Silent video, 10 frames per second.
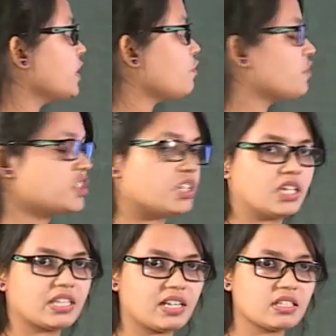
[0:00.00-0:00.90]
of
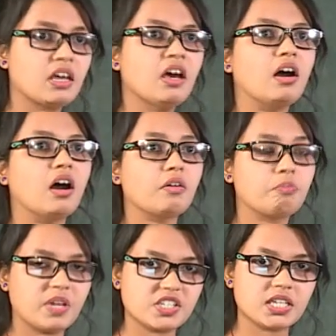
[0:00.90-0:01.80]
fishery, that is
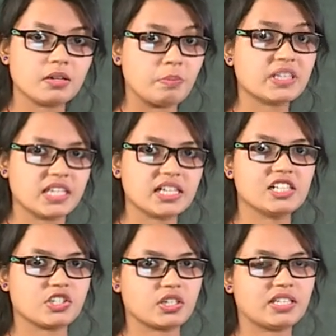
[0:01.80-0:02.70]

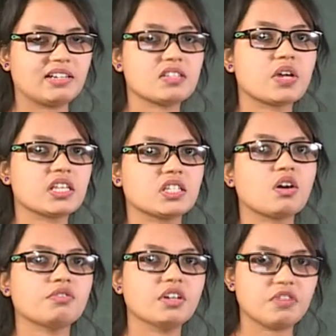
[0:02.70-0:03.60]
pisciculture, that is raising
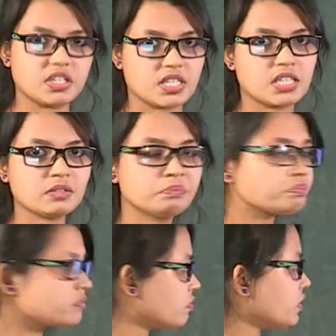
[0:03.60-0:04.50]
of the fishes
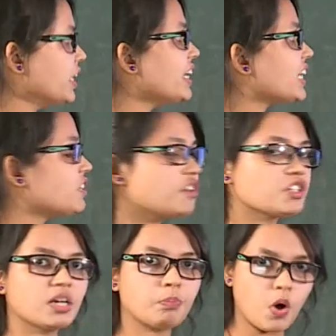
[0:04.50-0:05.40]
in
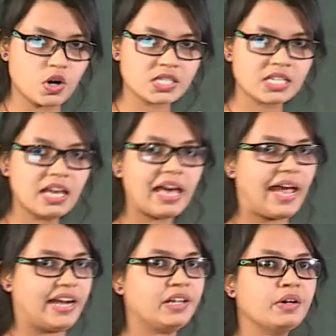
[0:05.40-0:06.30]
artificial ponds
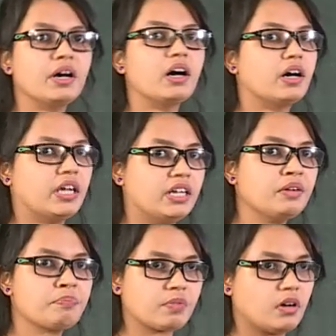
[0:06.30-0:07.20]
and
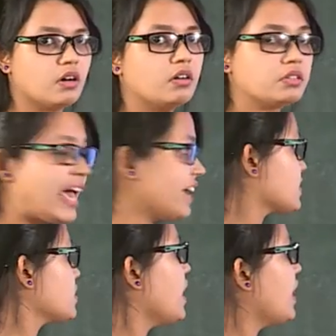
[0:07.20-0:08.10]
in
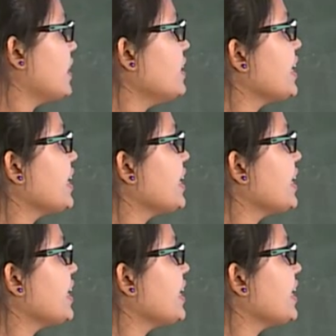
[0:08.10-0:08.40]
tanks. Then